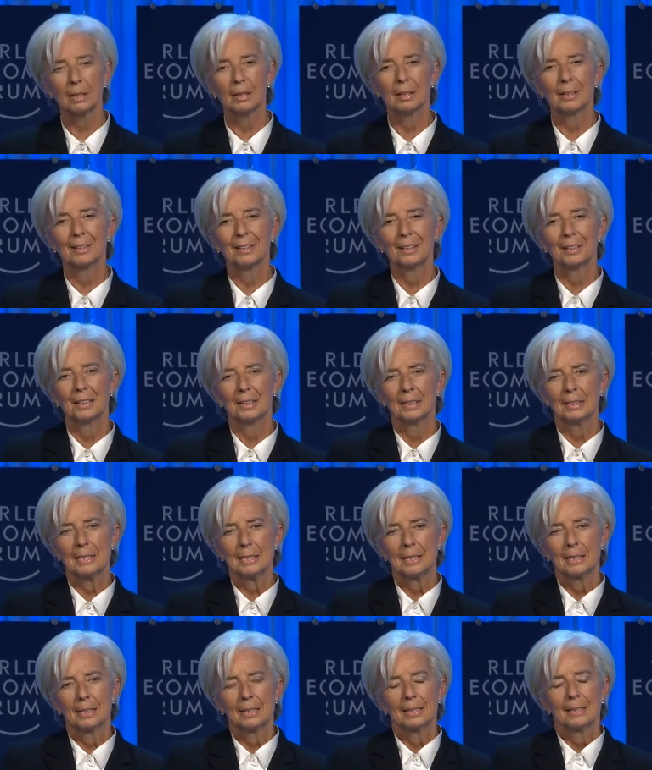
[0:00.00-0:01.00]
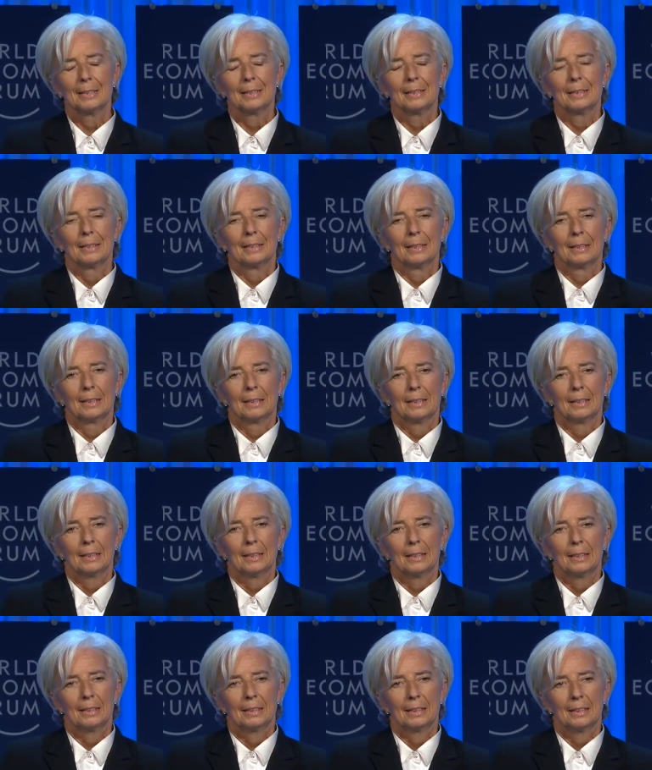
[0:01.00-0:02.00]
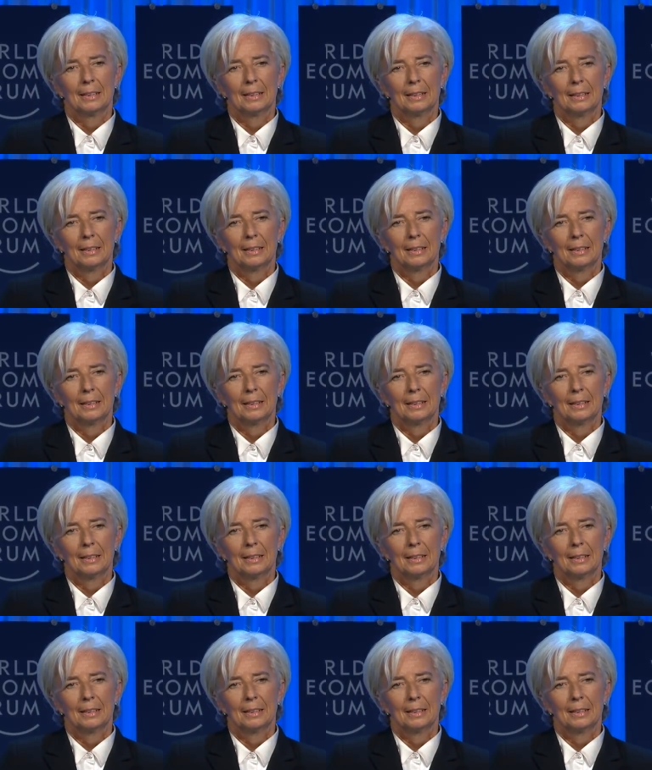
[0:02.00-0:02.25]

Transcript: Nobody speaks.